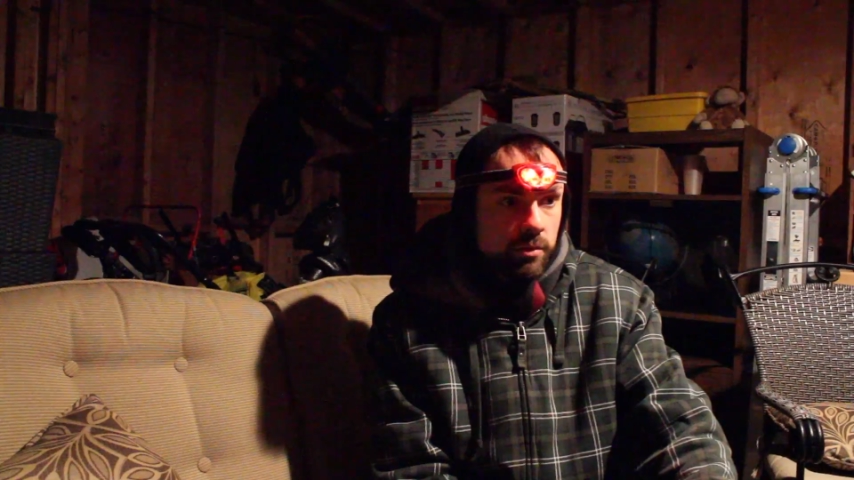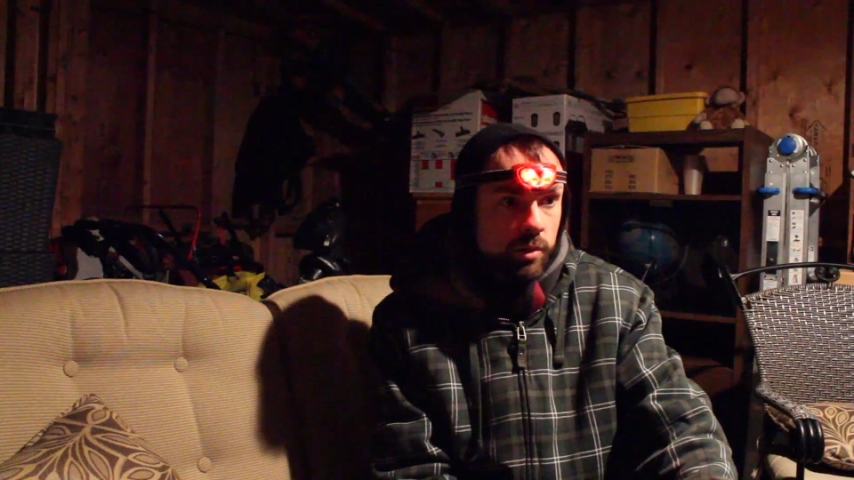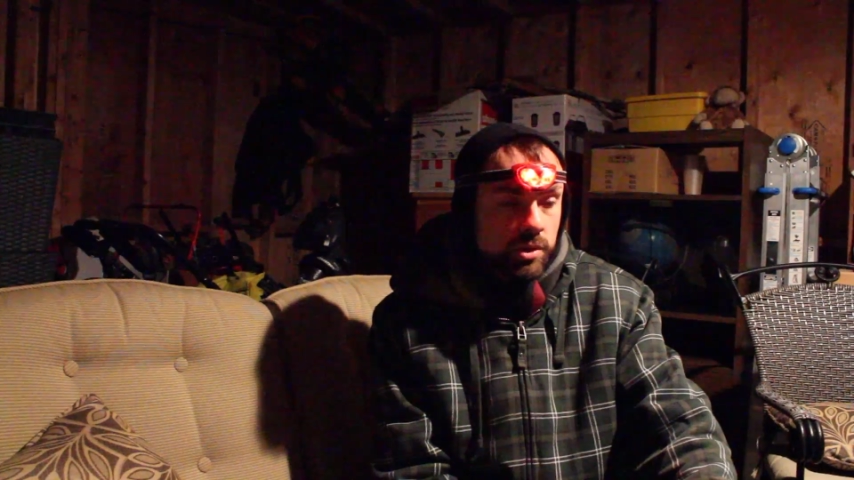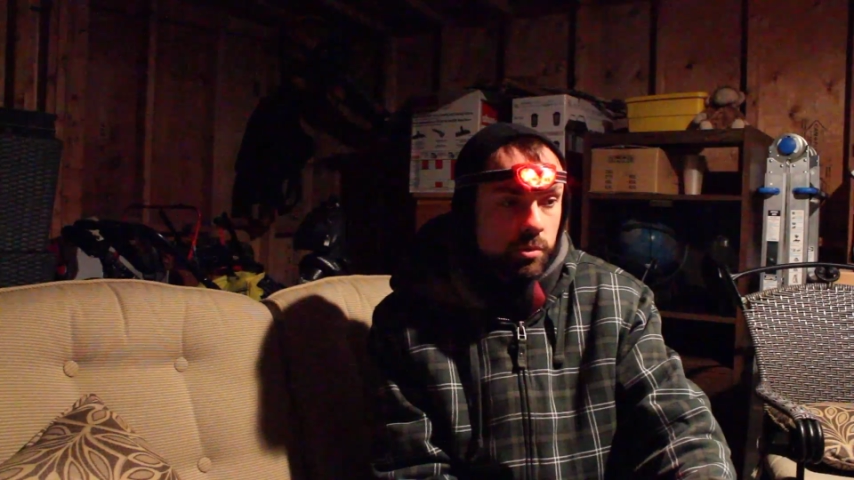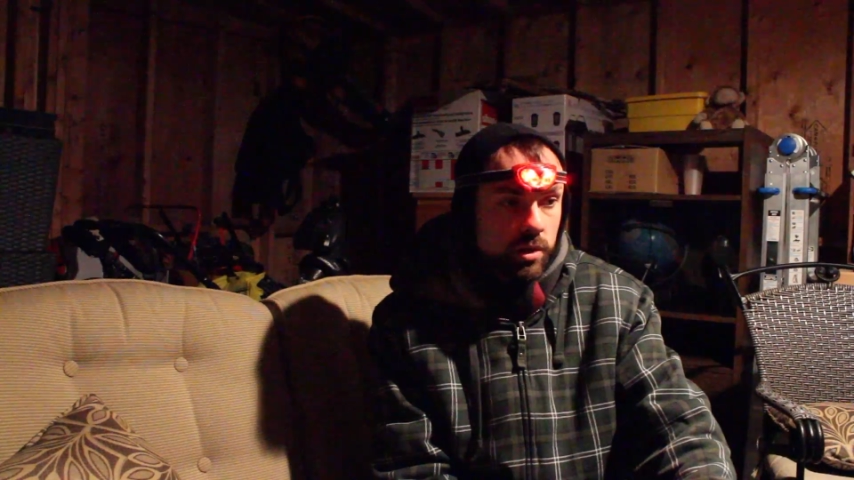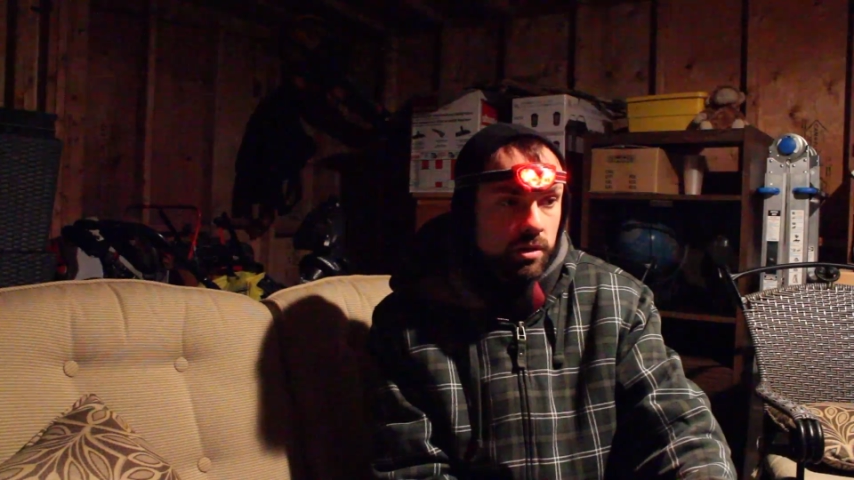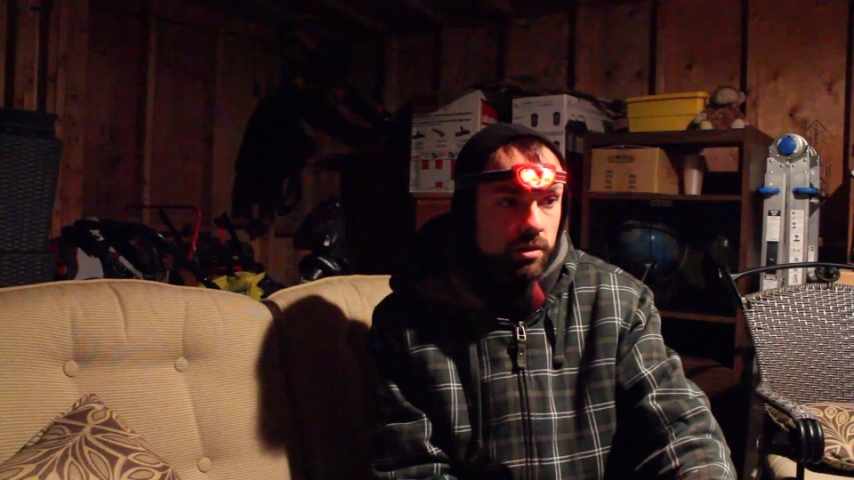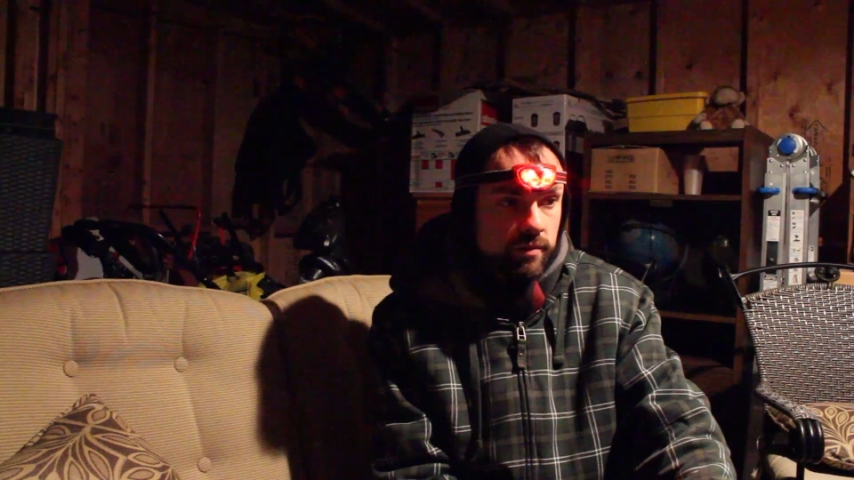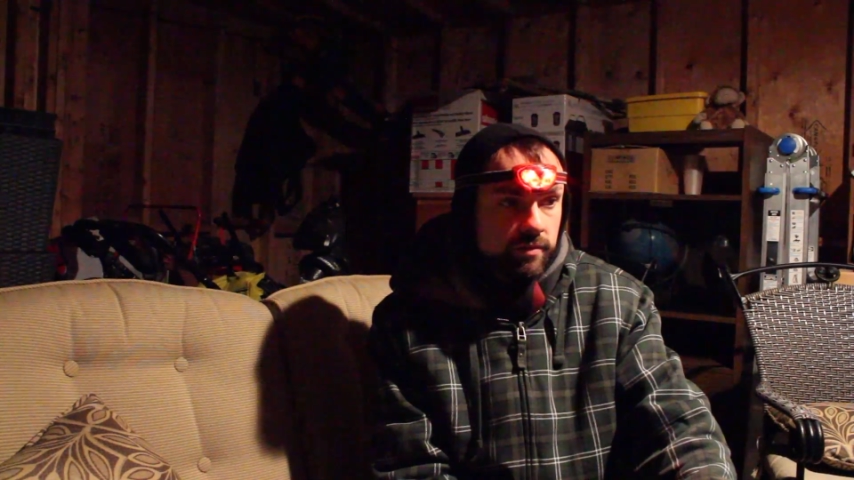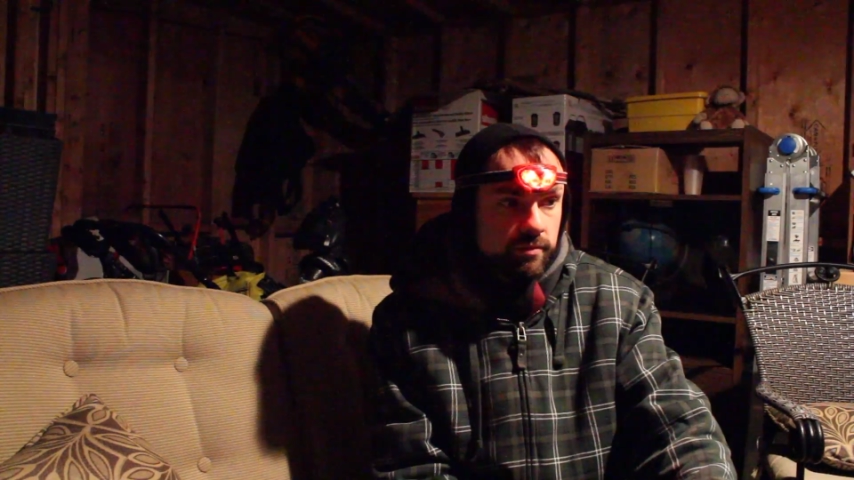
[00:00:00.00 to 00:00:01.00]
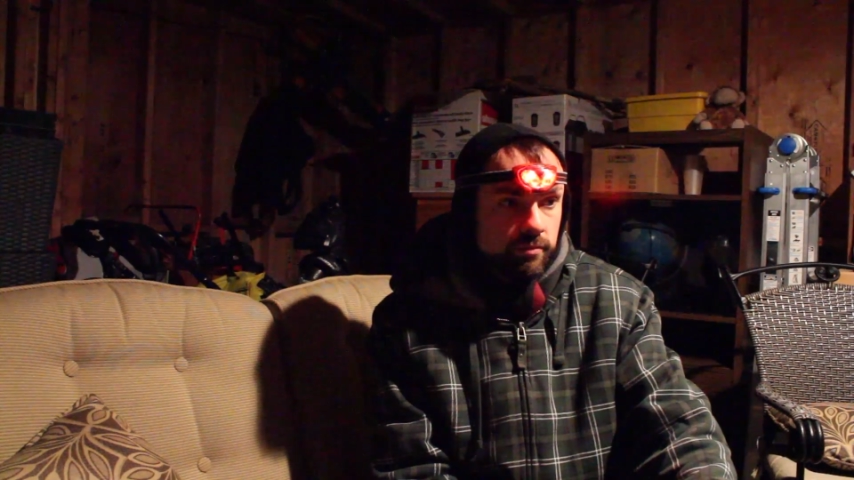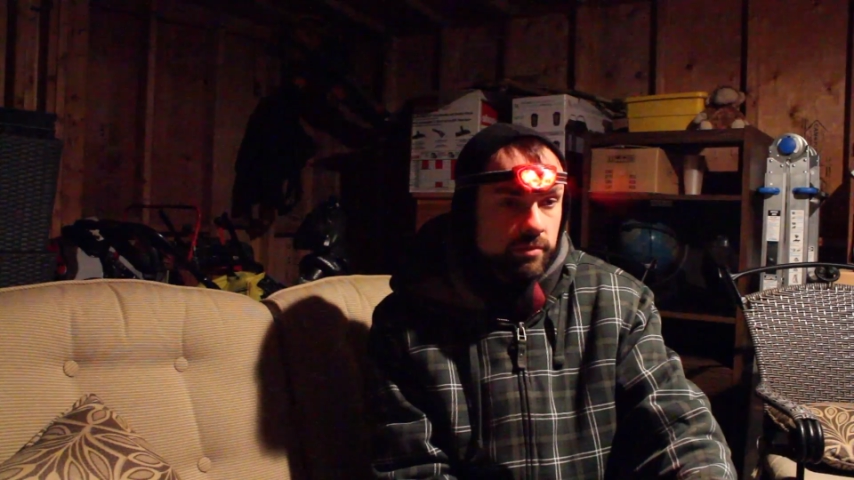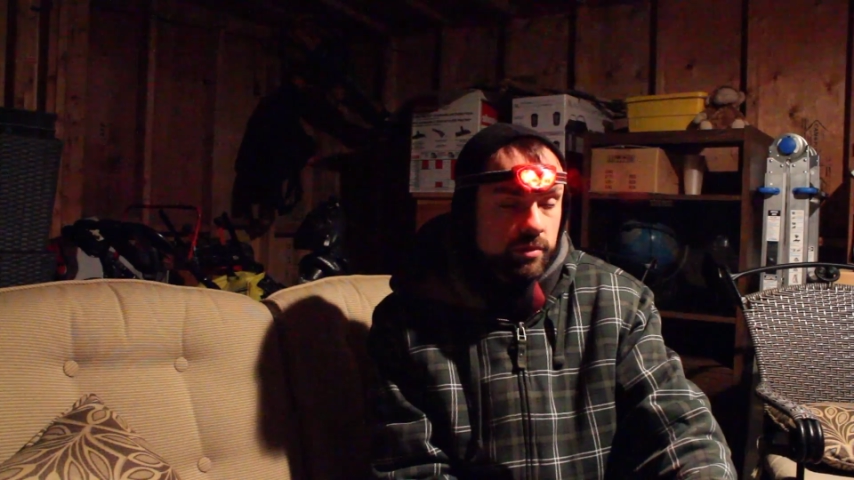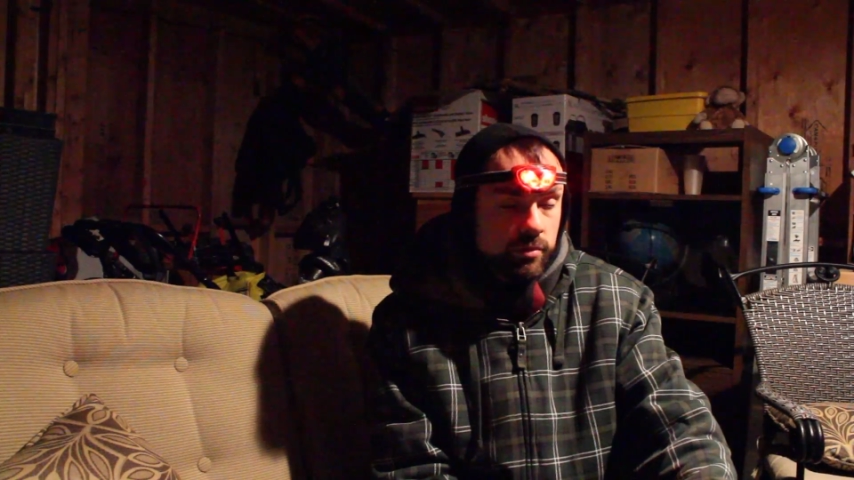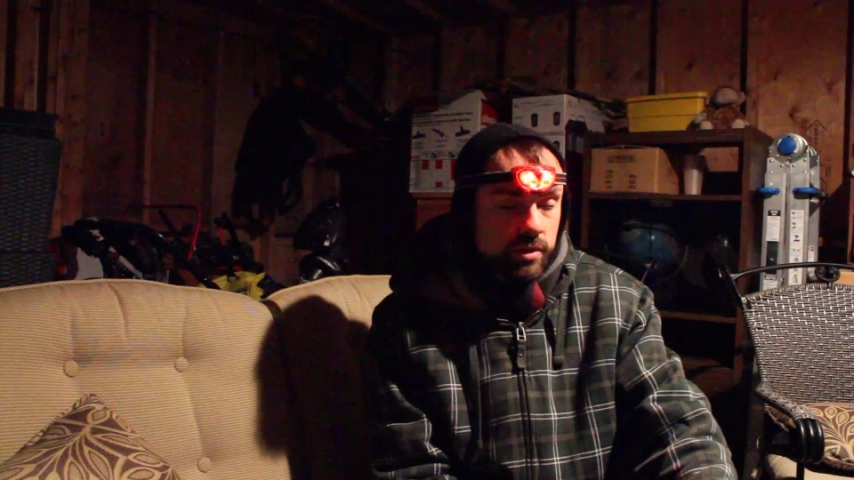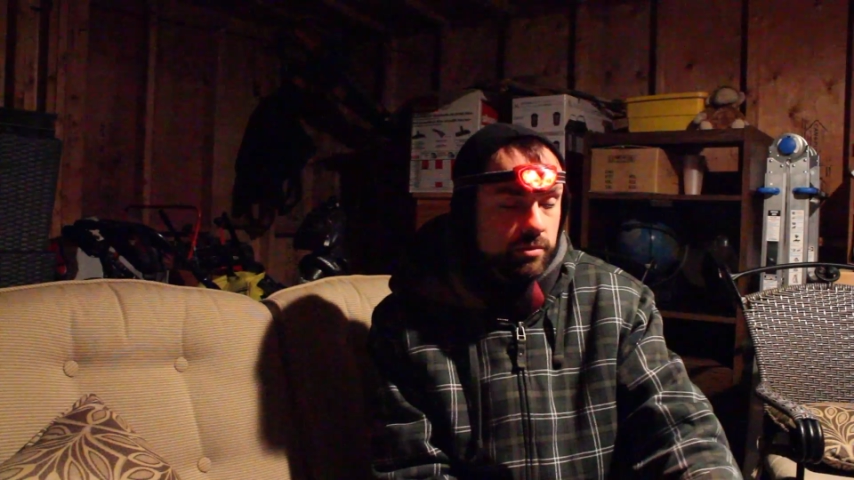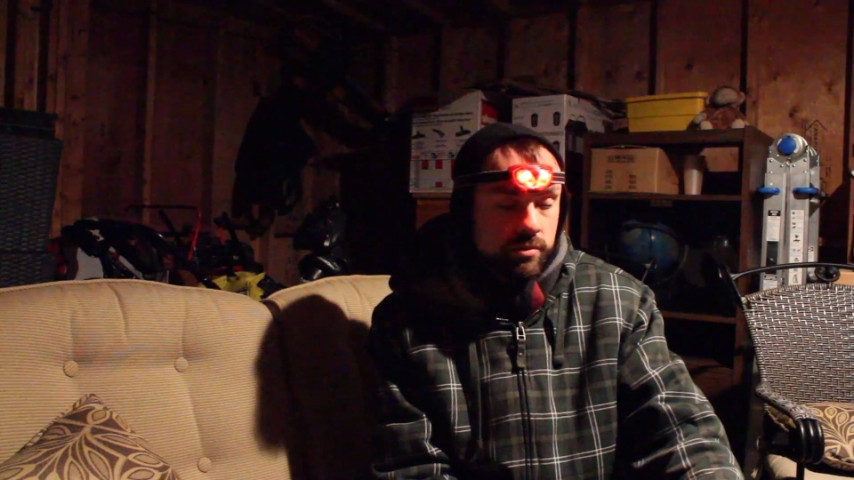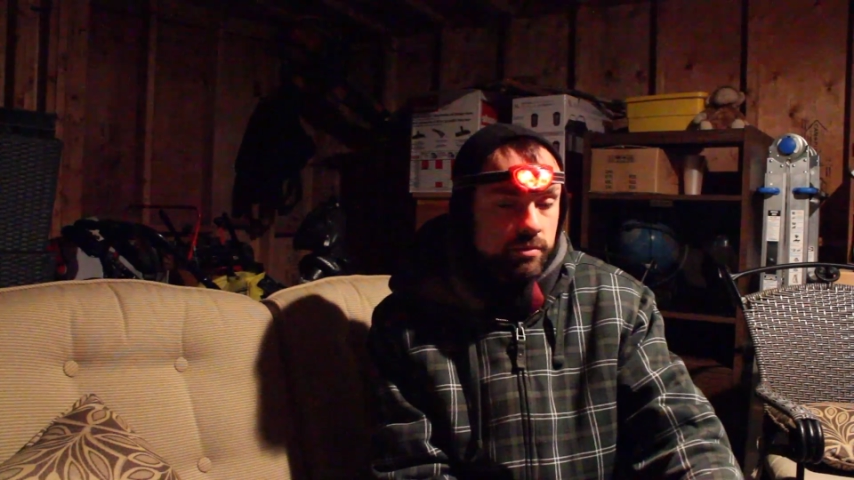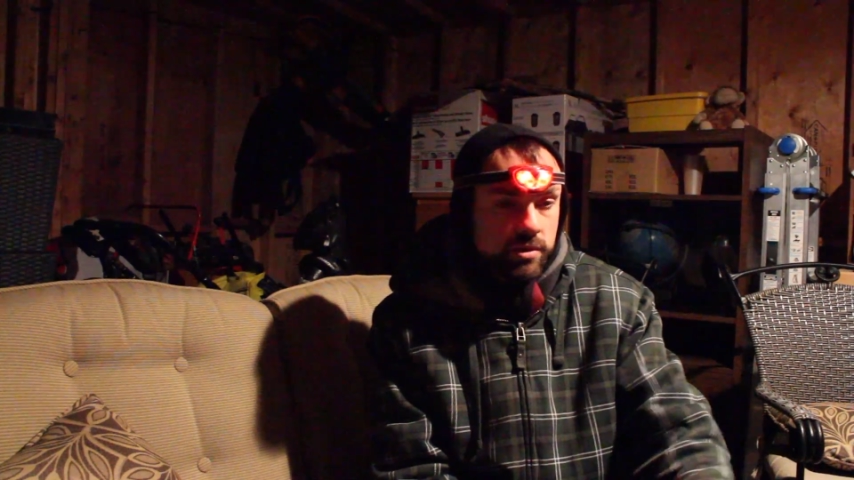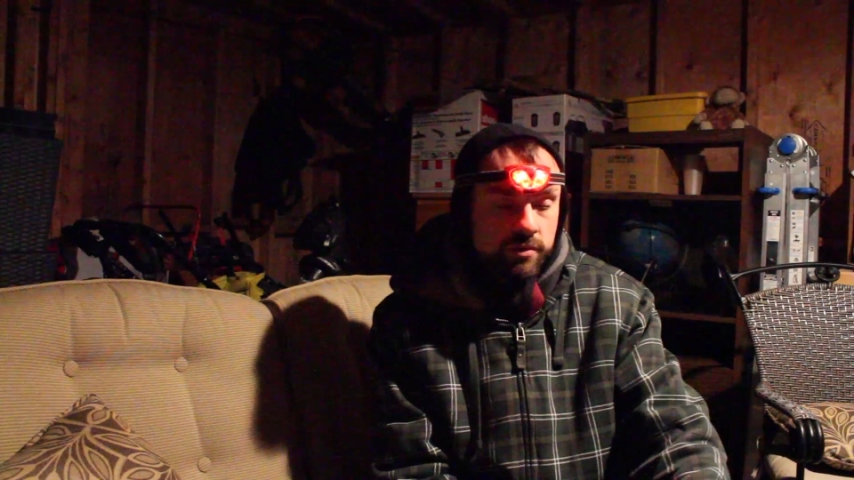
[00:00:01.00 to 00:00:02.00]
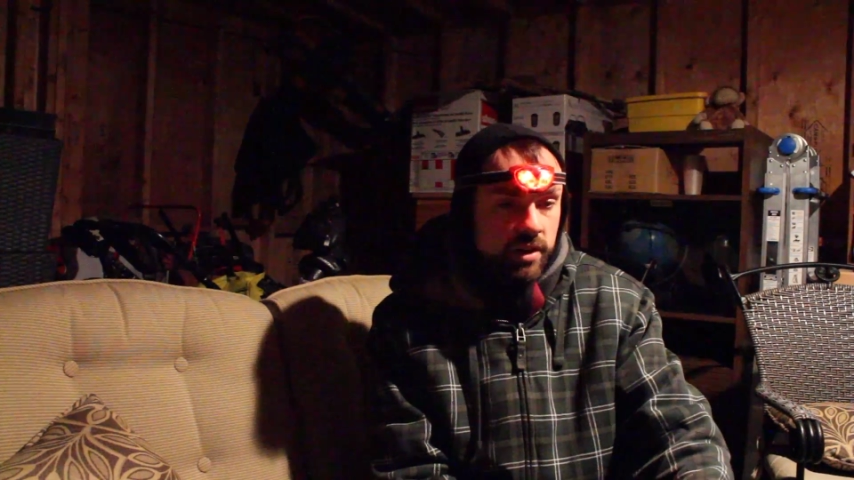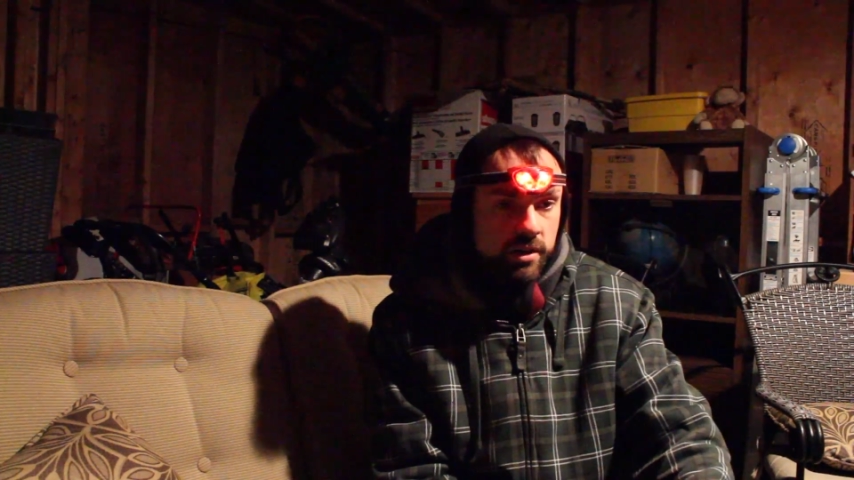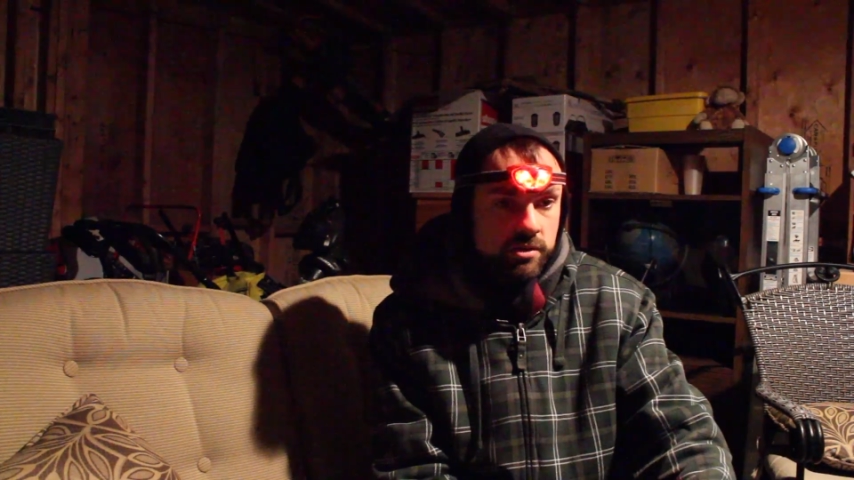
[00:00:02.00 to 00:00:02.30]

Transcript: which were very